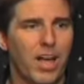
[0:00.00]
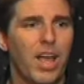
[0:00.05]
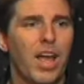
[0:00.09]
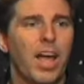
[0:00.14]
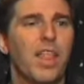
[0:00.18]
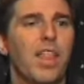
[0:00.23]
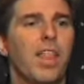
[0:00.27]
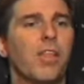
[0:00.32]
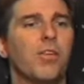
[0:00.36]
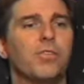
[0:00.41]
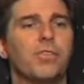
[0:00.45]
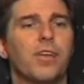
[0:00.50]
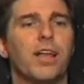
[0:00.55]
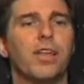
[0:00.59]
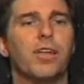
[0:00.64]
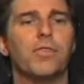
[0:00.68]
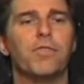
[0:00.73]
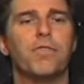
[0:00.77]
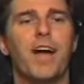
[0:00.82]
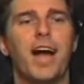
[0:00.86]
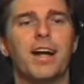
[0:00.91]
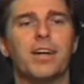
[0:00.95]
And then there's other
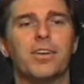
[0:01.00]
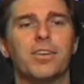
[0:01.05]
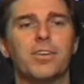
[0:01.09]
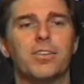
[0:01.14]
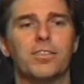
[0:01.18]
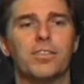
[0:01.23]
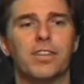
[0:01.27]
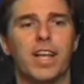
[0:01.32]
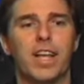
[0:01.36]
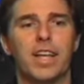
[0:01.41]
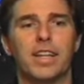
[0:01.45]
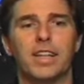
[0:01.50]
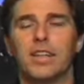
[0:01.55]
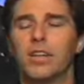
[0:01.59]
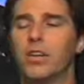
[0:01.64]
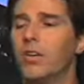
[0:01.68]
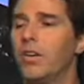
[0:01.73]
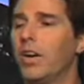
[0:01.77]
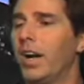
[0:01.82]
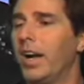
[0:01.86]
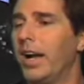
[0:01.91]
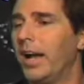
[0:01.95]
factors like, you
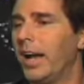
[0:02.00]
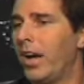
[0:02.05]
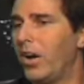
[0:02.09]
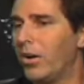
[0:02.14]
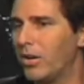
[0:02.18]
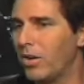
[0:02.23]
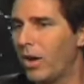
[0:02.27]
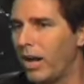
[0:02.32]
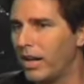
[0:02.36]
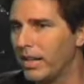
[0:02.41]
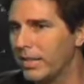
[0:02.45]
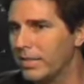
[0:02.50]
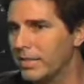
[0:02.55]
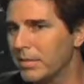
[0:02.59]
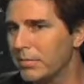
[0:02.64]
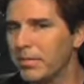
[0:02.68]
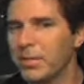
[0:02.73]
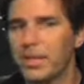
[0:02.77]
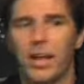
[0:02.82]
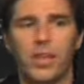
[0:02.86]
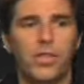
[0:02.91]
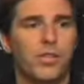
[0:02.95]
know, alcoholism
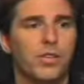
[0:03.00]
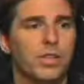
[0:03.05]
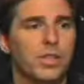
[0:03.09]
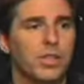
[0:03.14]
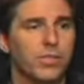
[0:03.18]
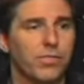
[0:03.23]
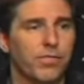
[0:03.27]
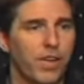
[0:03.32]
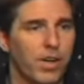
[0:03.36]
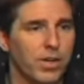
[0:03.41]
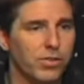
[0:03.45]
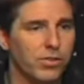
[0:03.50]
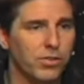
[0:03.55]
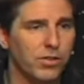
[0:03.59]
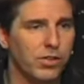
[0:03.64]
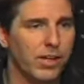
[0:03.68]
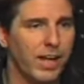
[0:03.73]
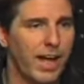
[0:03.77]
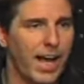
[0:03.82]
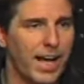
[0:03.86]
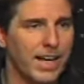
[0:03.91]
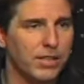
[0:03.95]
and other
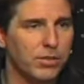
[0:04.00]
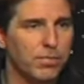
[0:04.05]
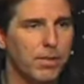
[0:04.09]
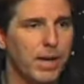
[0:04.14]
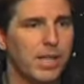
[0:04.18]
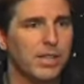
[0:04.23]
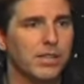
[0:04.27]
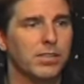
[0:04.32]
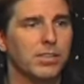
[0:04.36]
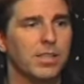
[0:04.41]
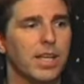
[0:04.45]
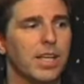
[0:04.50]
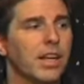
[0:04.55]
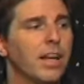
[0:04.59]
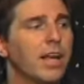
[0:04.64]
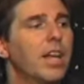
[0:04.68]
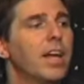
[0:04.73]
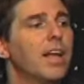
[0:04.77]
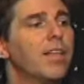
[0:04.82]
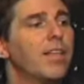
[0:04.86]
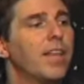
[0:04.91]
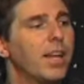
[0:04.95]
dysfunctional aspects that,
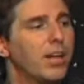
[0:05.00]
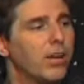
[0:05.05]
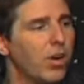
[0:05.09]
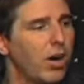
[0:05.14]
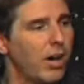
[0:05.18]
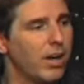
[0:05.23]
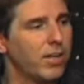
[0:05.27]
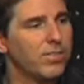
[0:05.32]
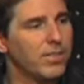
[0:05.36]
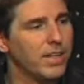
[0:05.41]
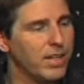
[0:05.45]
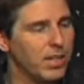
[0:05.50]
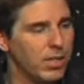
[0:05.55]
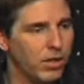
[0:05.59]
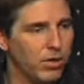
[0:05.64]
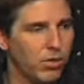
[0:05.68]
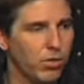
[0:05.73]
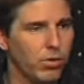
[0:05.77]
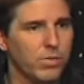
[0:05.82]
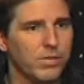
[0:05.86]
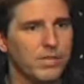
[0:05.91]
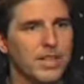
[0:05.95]
that cause
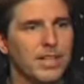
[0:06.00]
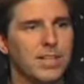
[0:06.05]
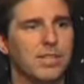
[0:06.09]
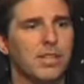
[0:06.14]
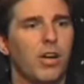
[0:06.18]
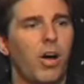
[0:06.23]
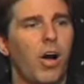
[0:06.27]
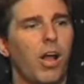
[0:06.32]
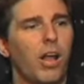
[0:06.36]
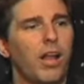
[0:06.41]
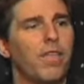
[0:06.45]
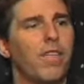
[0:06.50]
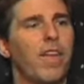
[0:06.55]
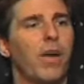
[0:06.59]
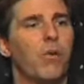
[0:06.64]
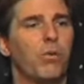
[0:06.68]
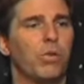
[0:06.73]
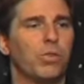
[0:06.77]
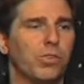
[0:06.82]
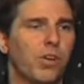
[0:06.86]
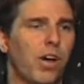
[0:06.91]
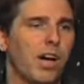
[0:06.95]
incongruencies, and all of that
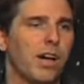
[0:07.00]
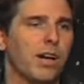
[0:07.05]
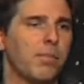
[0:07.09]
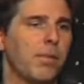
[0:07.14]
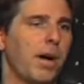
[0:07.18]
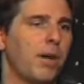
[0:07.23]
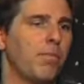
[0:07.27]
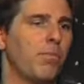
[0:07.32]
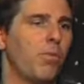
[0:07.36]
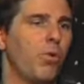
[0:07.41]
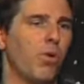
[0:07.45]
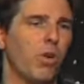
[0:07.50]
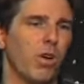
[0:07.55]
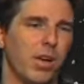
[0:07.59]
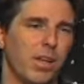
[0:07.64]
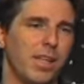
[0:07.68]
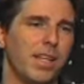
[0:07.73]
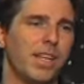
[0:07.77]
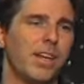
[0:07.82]
we'll talk about more in the